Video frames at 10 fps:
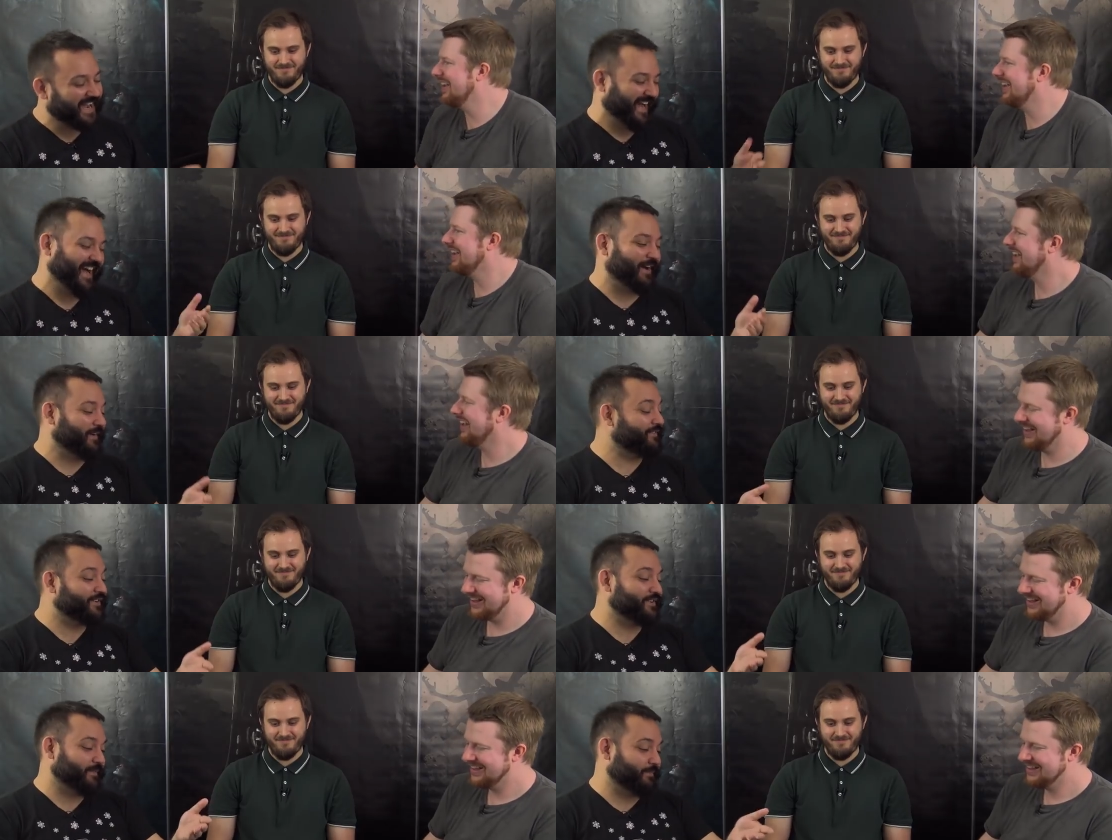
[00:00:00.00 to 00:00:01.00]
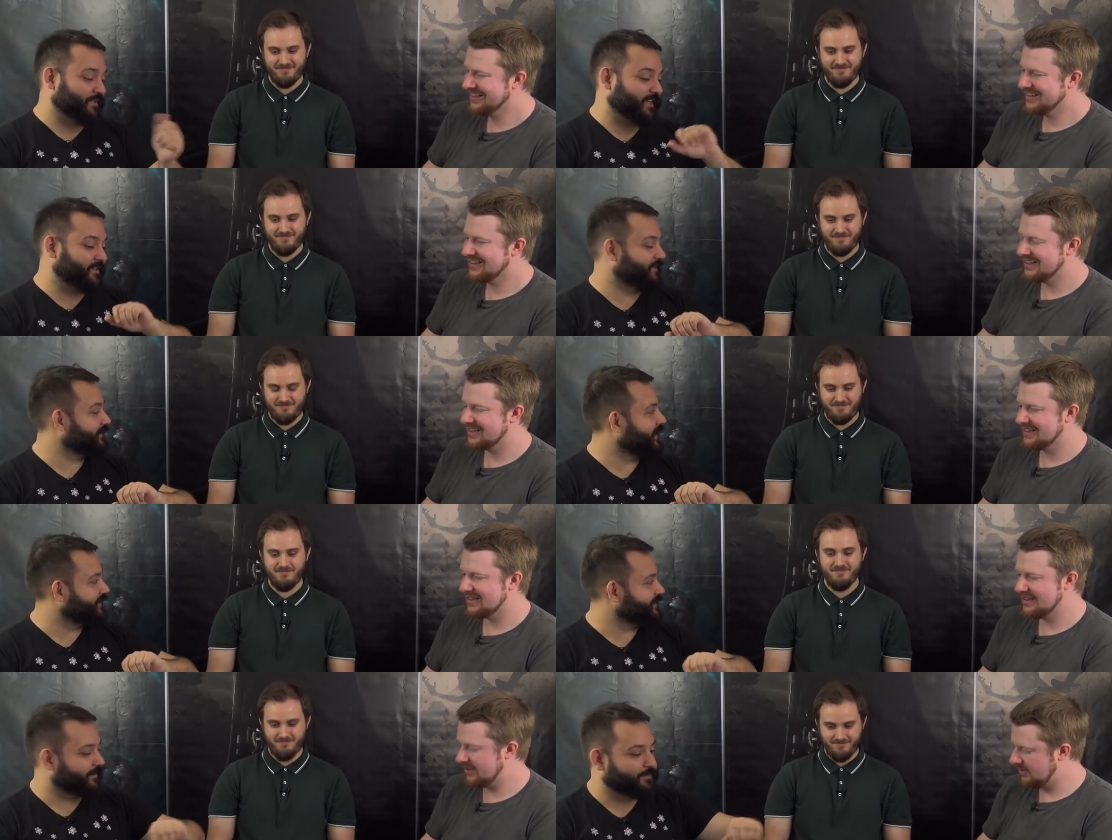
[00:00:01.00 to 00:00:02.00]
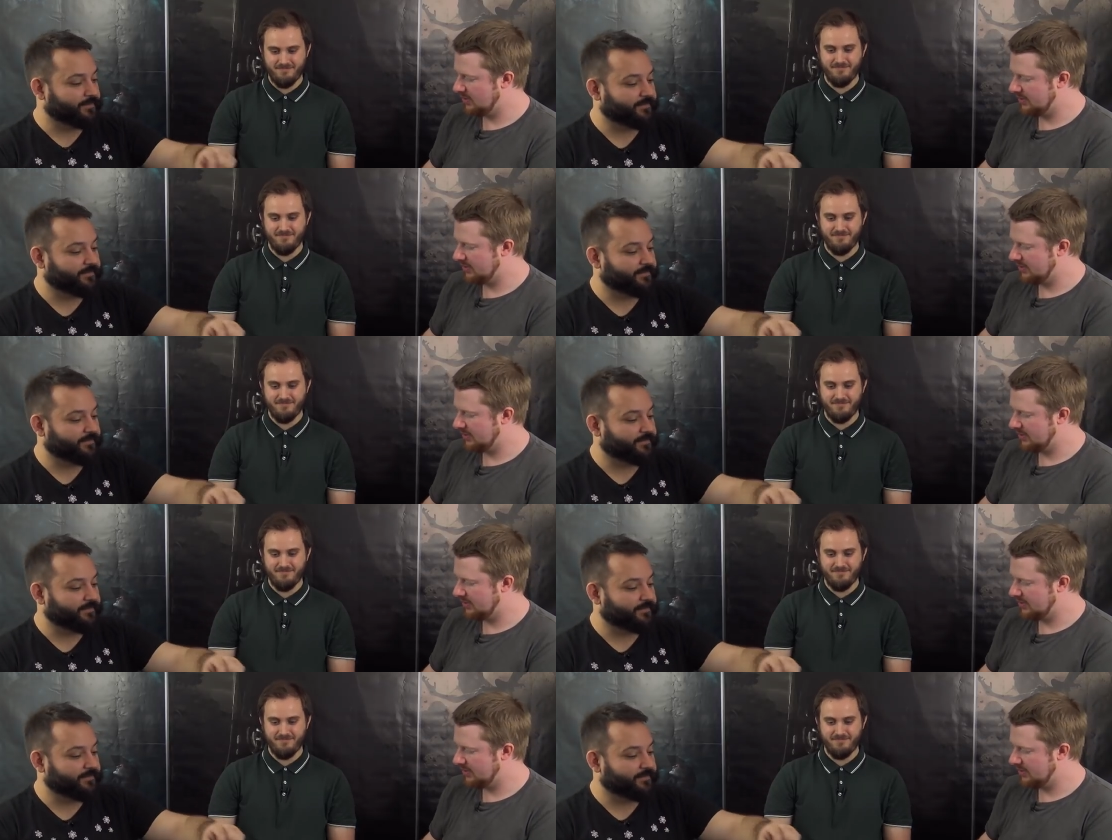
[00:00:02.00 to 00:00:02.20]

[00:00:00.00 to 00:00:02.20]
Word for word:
Speaker 1: However, the procession carries on. Okay,